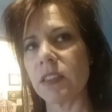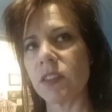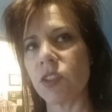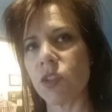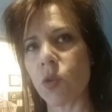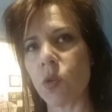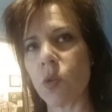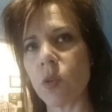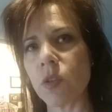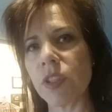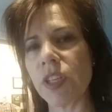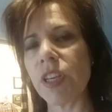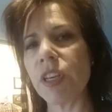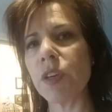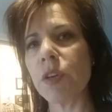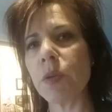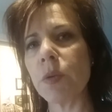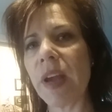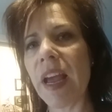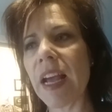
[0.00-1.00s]
Joel
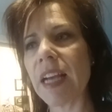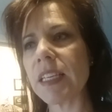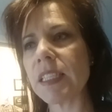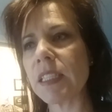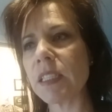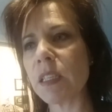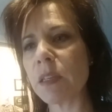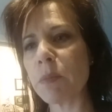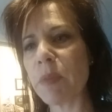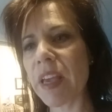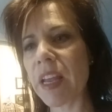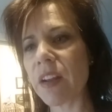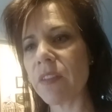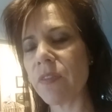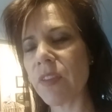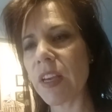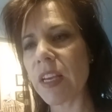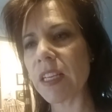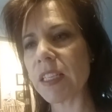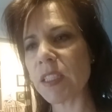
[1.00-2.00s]
2 has to
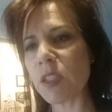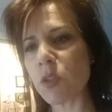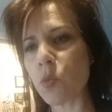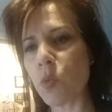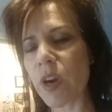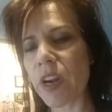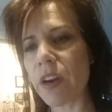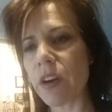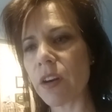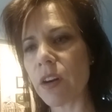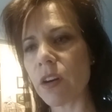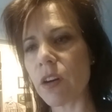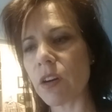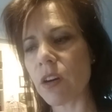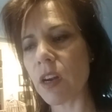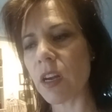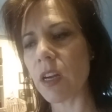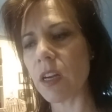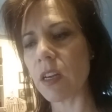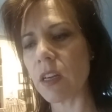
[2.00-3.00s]
manifest
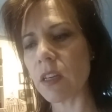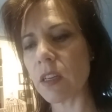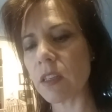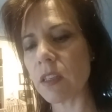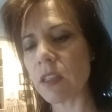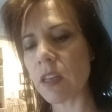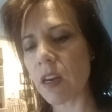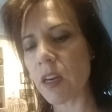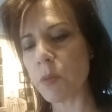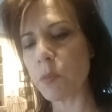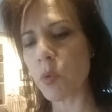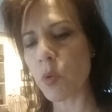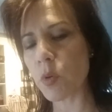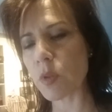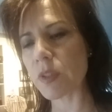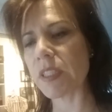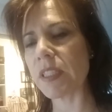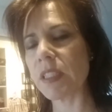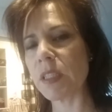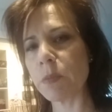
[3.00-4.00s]
where God
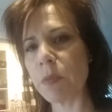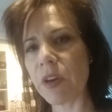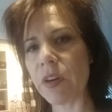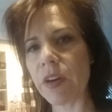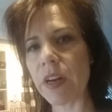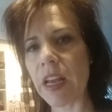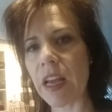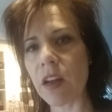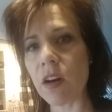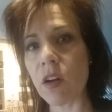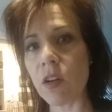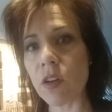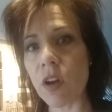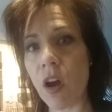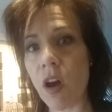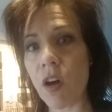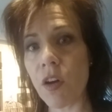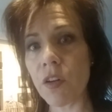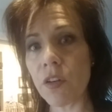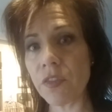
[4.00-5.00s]
pours His Spirit out on
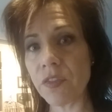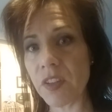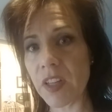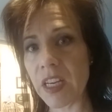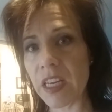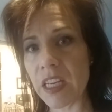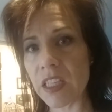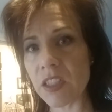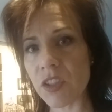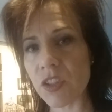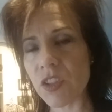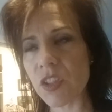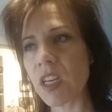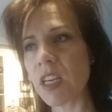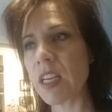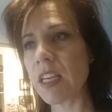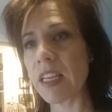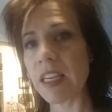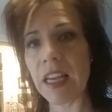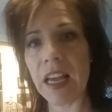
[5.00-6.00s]
all flesh.
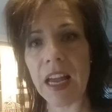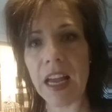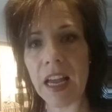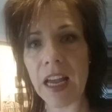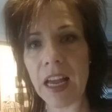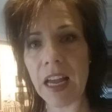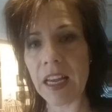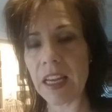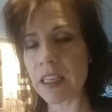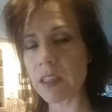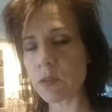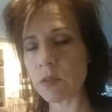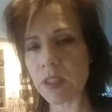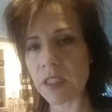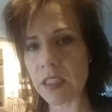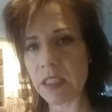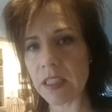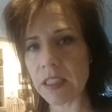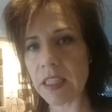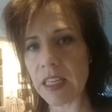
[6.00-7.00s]
I don't
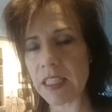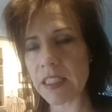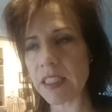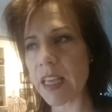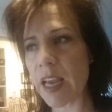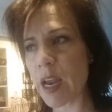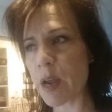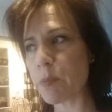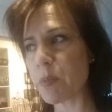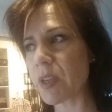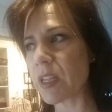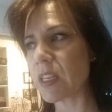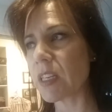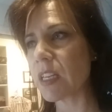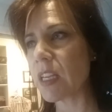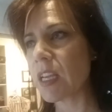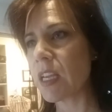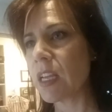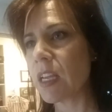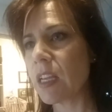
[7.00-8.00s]
see that that's
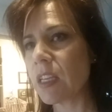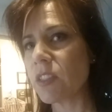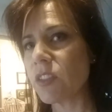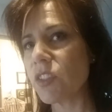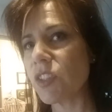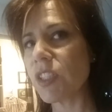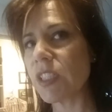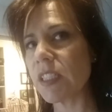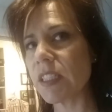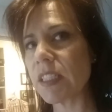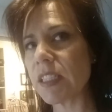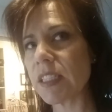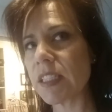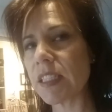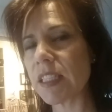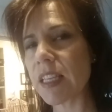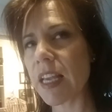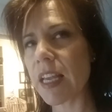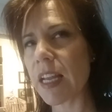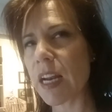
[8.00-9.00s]
happened.
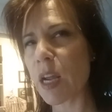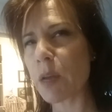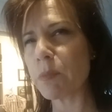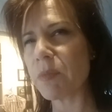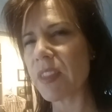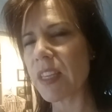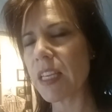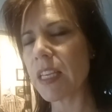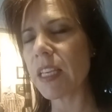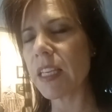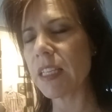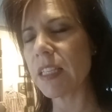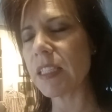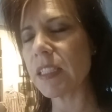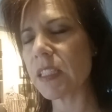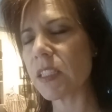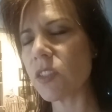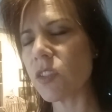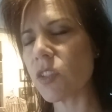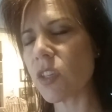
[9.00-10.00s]
Jesus said, I'm thinking
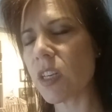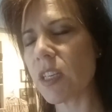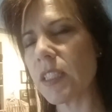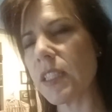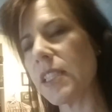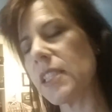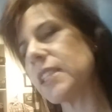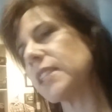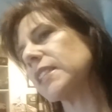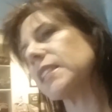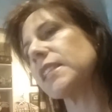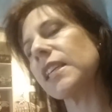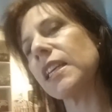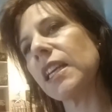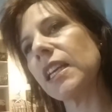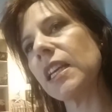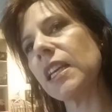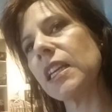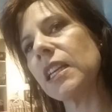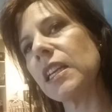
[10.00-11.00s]
it's in John
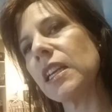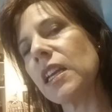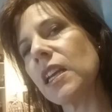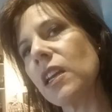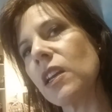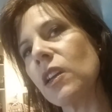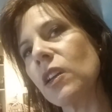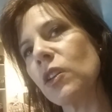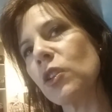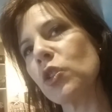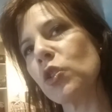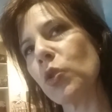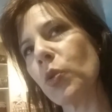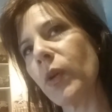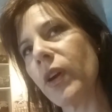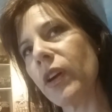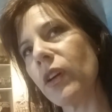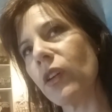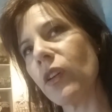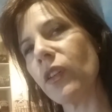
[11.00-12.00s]

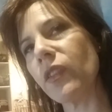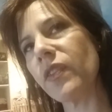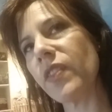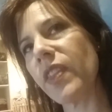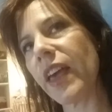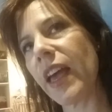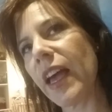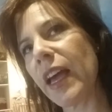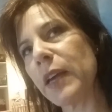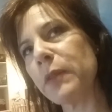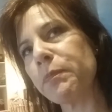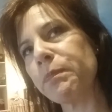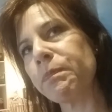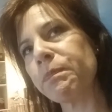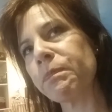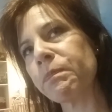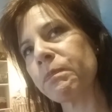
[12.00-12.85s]
16:12 that,